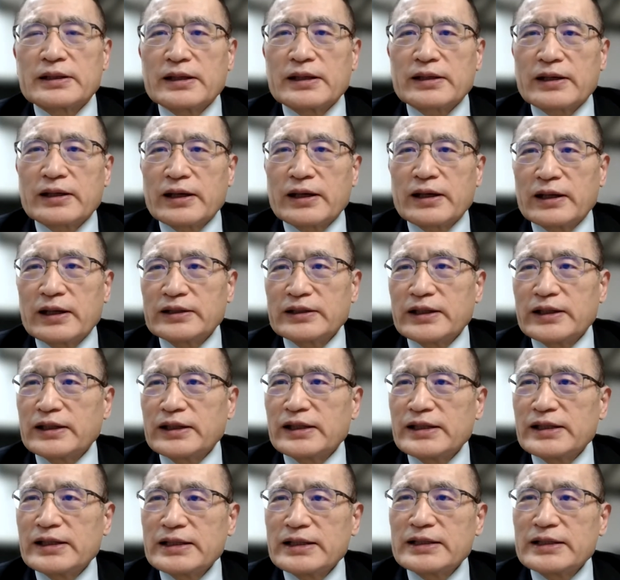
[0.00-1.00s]
Candidate
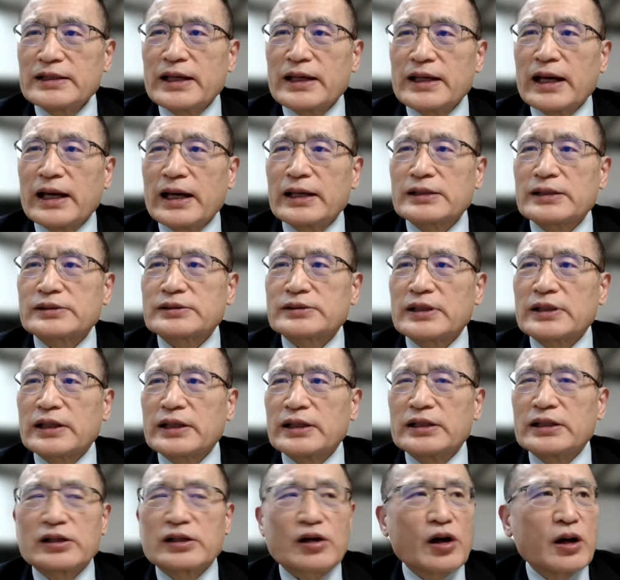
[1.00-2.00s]
Lee has
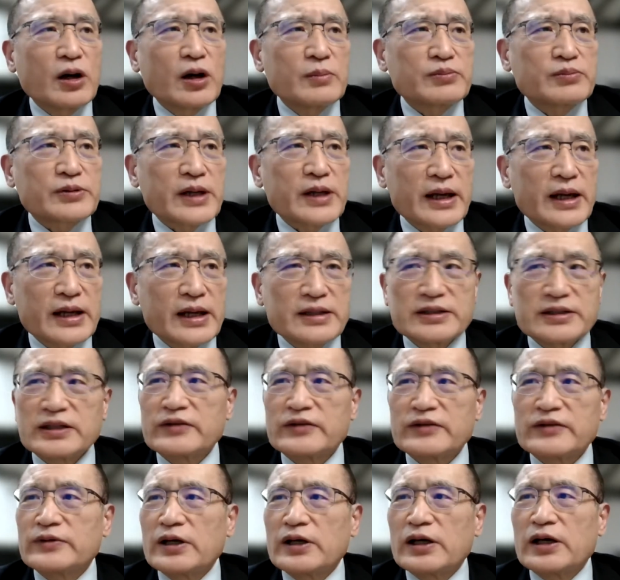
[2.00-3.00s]
a
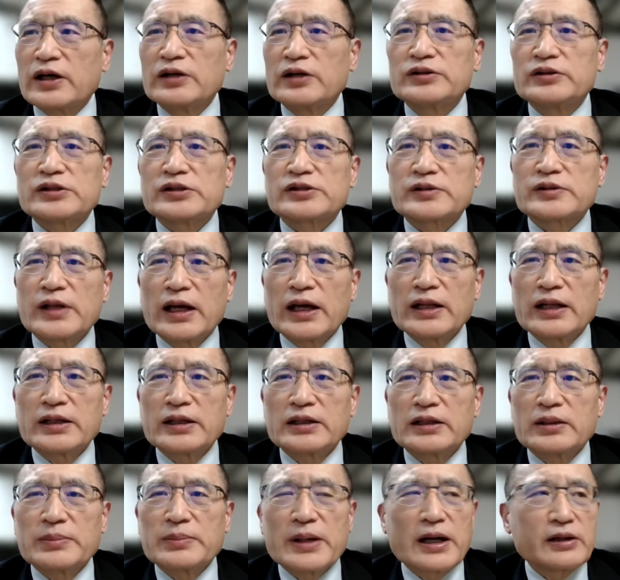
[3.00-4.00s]
comprehensive understanding
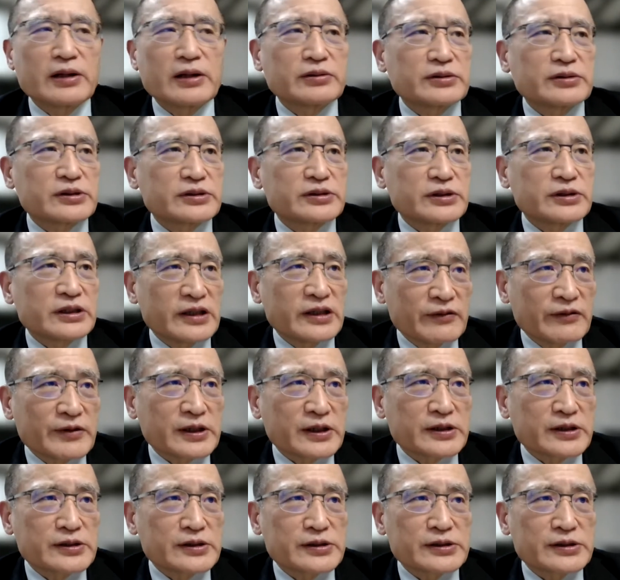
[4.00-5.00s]
about the
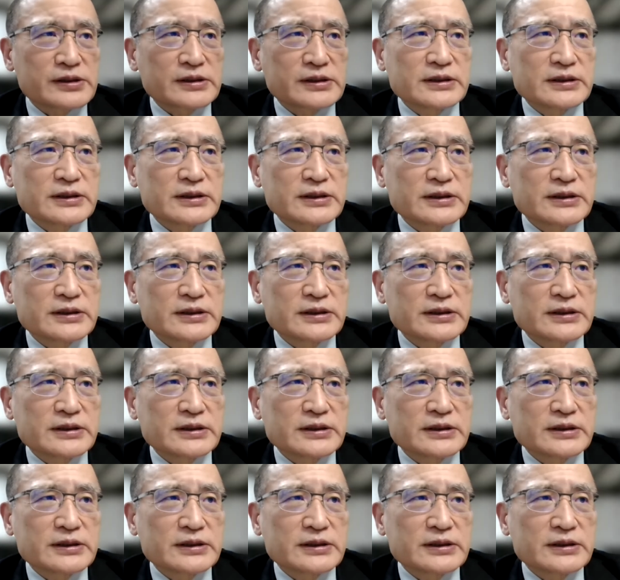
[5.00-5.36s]
significance